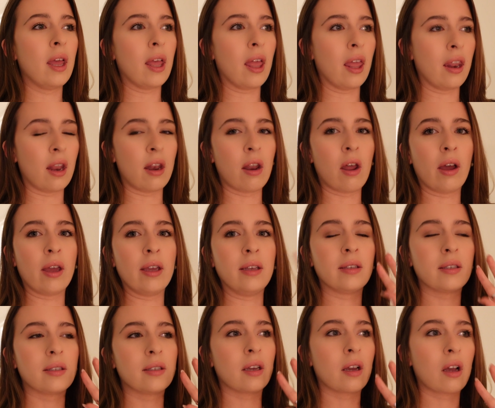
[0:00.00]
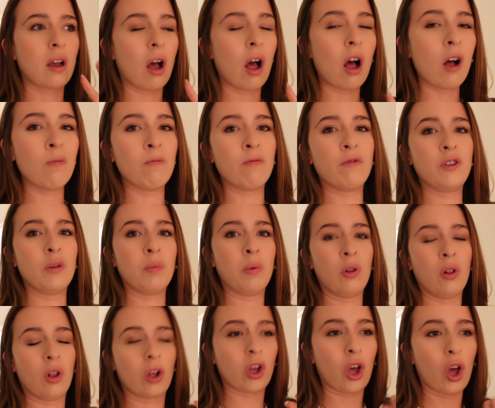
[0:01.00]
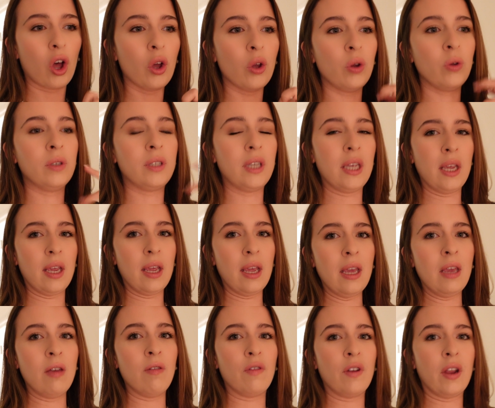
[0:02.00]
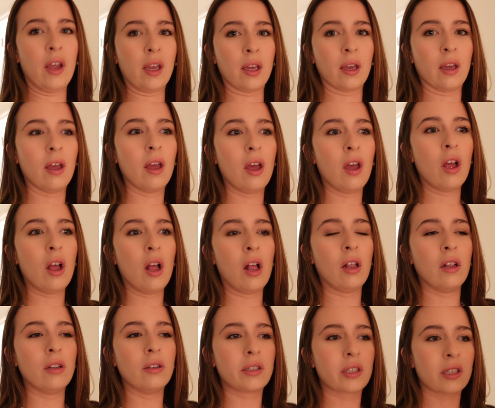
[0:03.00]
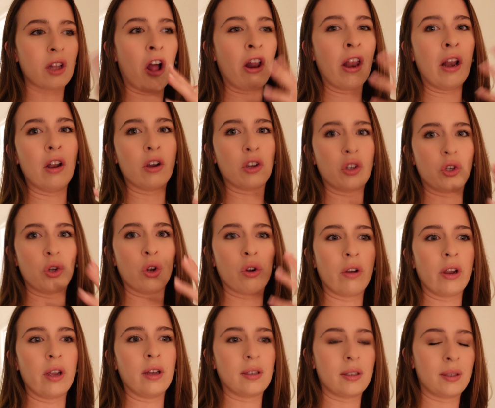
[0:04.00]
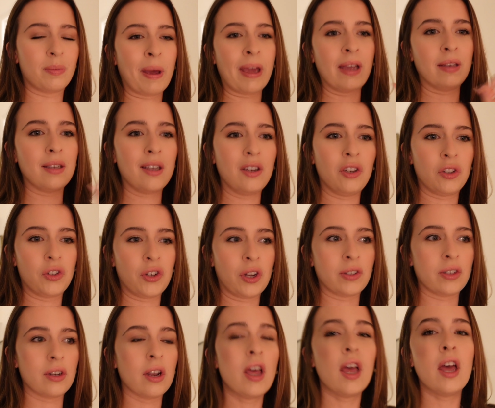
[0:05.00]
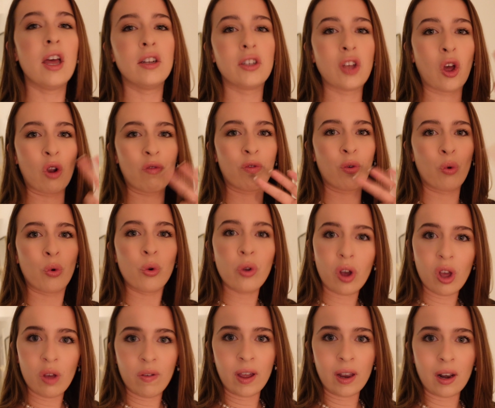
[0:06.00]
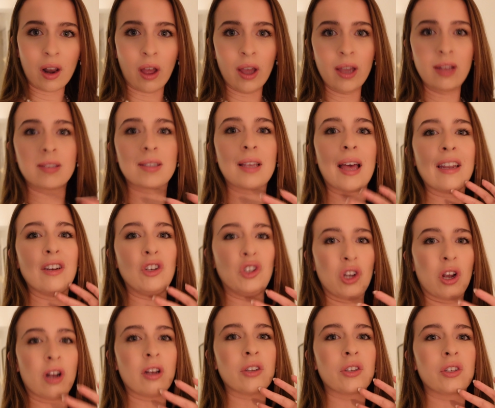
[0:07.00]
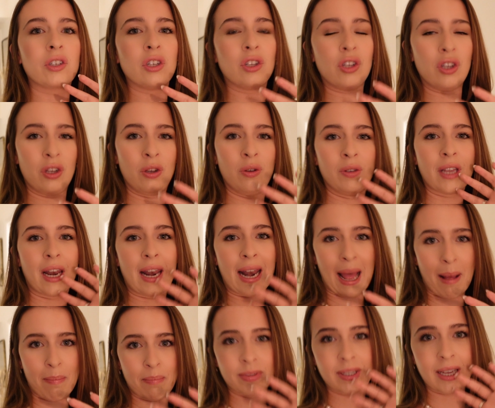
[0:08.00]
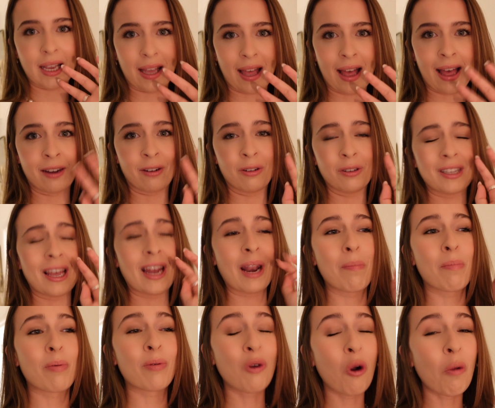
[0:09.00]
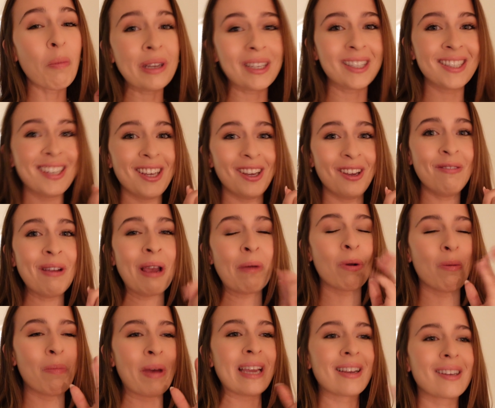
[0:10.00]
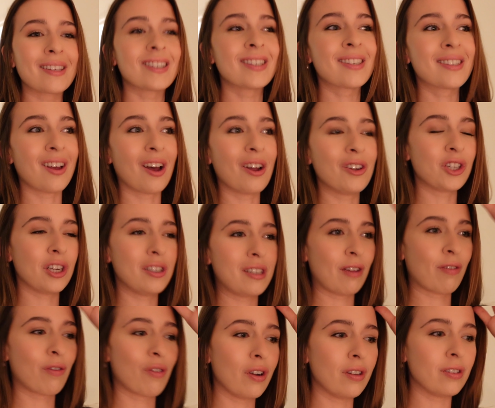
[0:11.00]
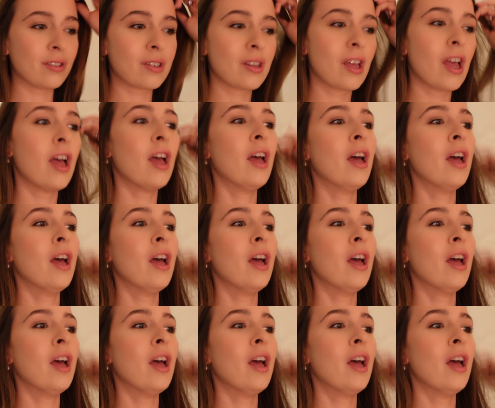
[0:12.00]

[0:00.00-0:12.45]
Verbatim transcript: in a nice, comfortable, cozy evening, slightly luxurious space. It just doesn't. Turn off all your overhead lights and just use lamps and candles. And I promise you, it will make such a difference.